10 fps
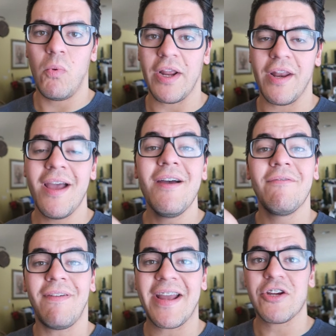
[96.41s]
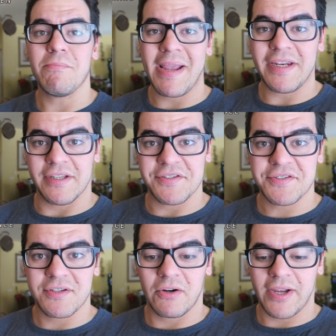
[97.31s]
One, find your
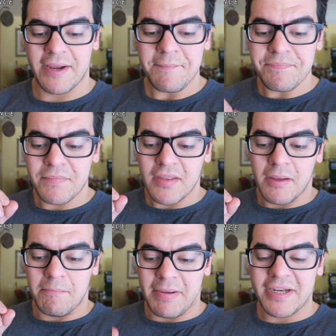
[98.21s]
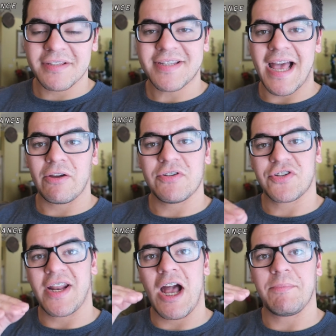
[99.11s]
maintenance, okay? Maintenance calories
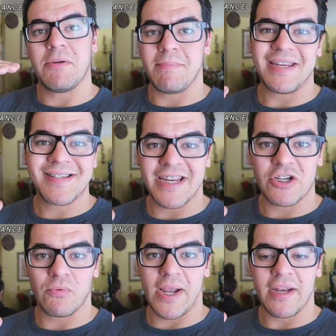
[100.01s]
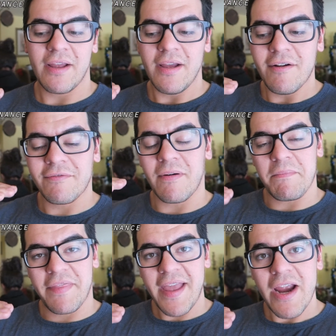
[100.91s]
are gonna help you maintain your weight.
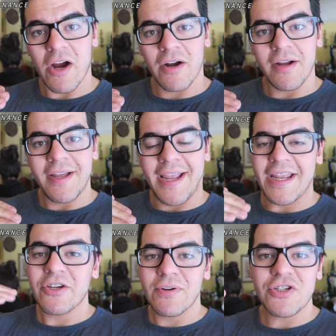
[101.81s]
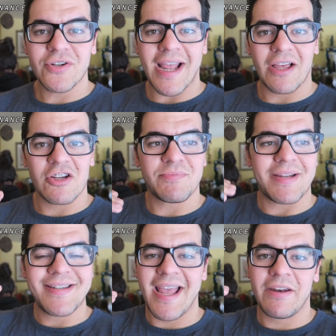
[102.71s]
From there, increase your calories
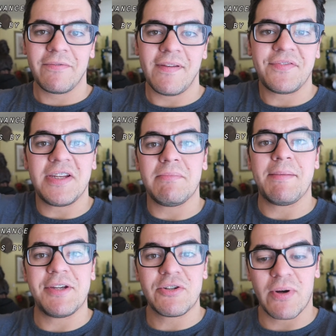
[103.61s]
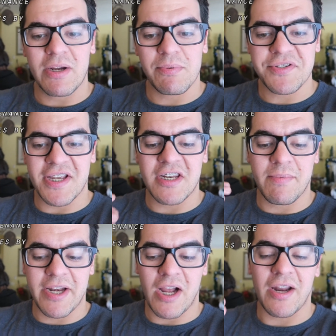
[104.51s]
by 10, 15, maybe 20%,
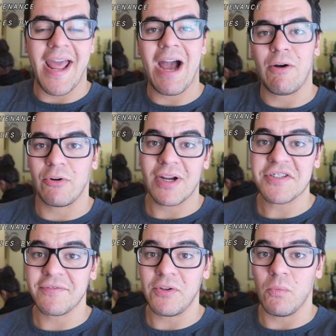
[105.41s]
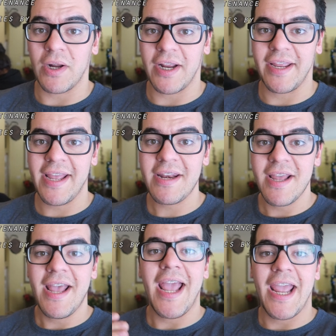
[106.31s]
depending on how aggressive you wanna get,
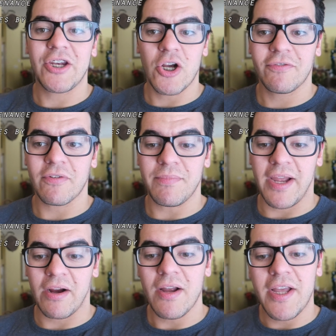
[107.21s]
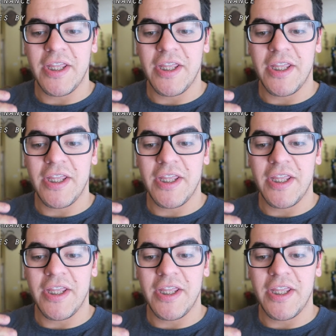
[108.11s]
and go from there.